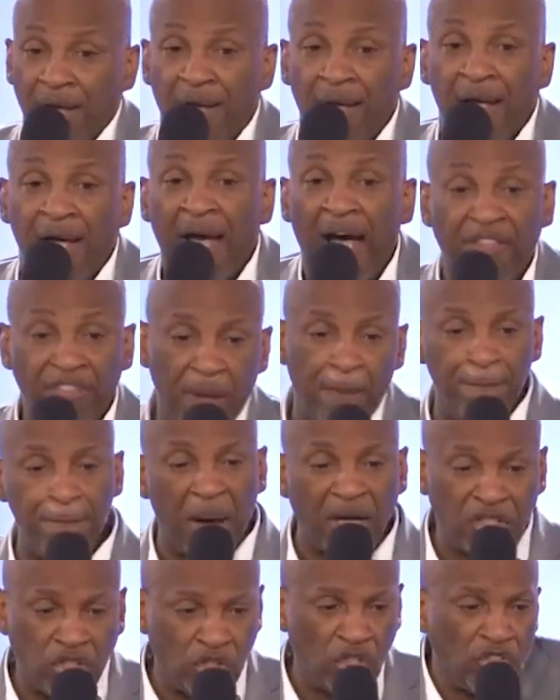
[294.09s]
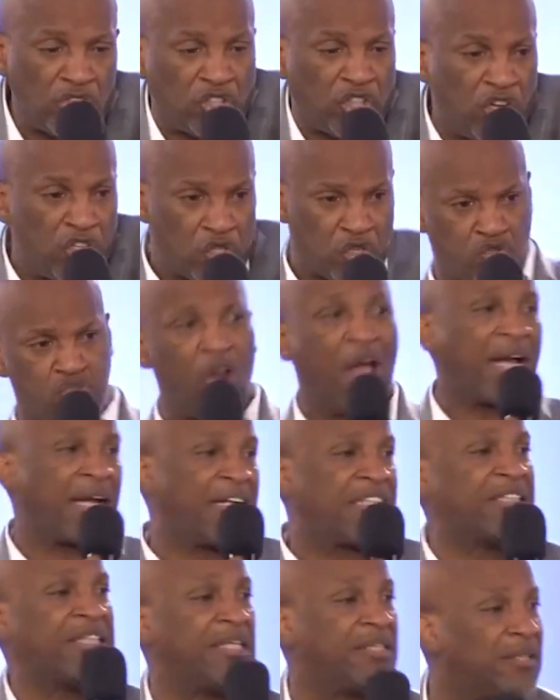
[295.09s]
and the muscles
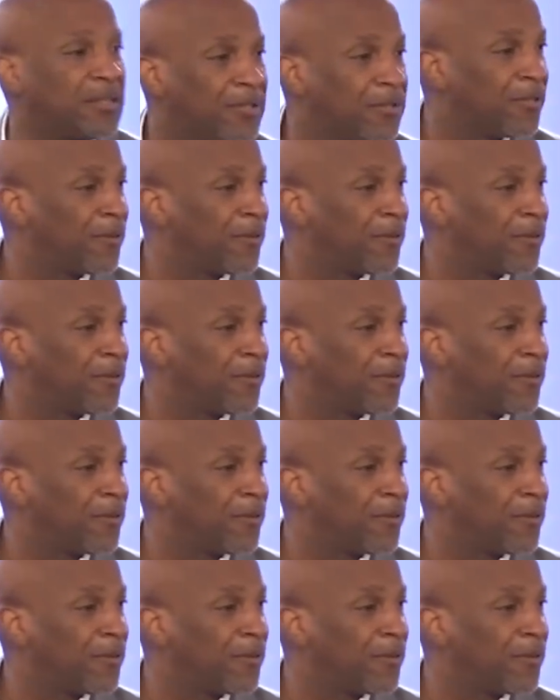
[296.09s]
contracted,